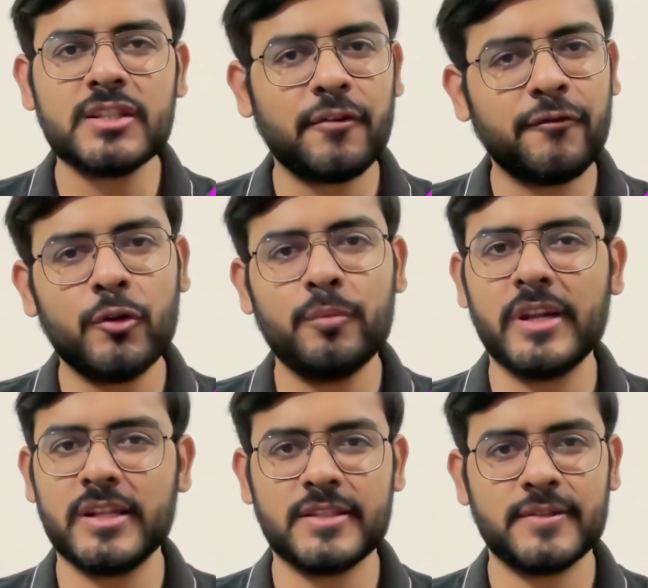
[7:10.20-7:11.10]
a few
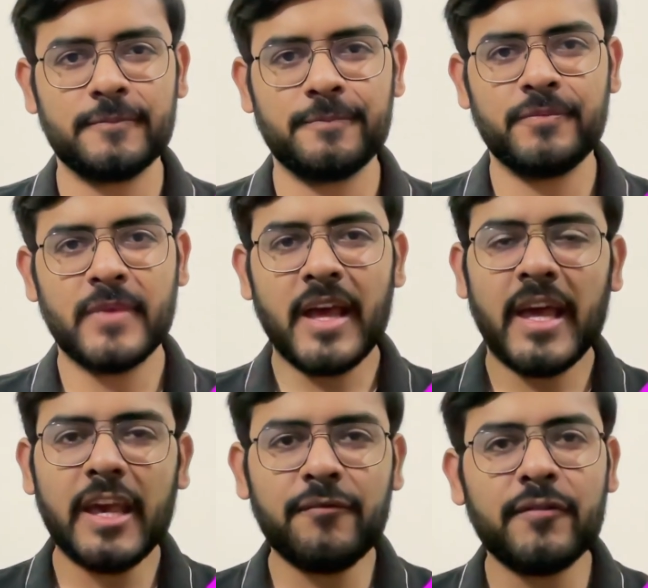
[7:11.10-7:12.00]
minutes.
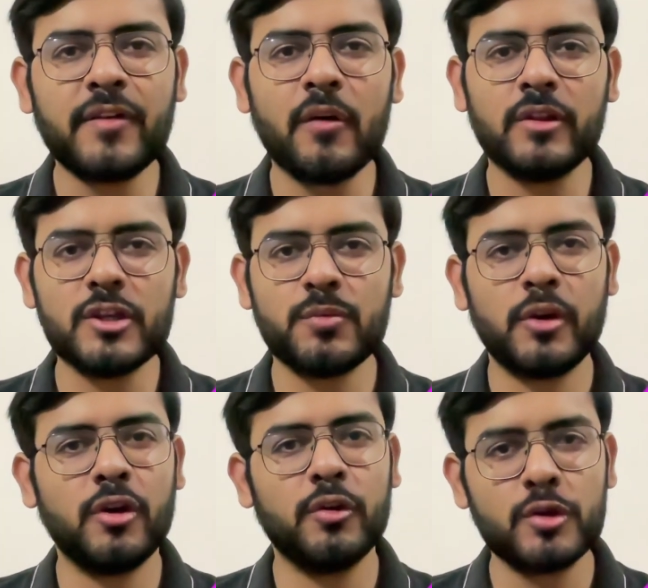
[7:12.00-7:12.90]
If you found this video
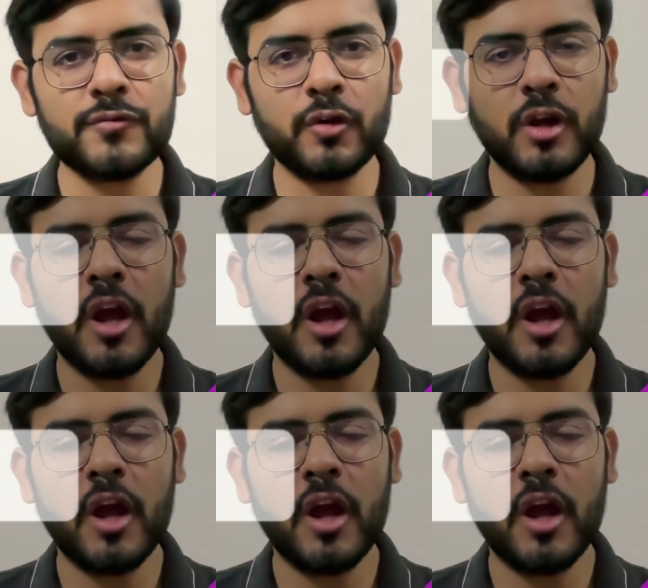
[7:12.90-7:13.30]
useful,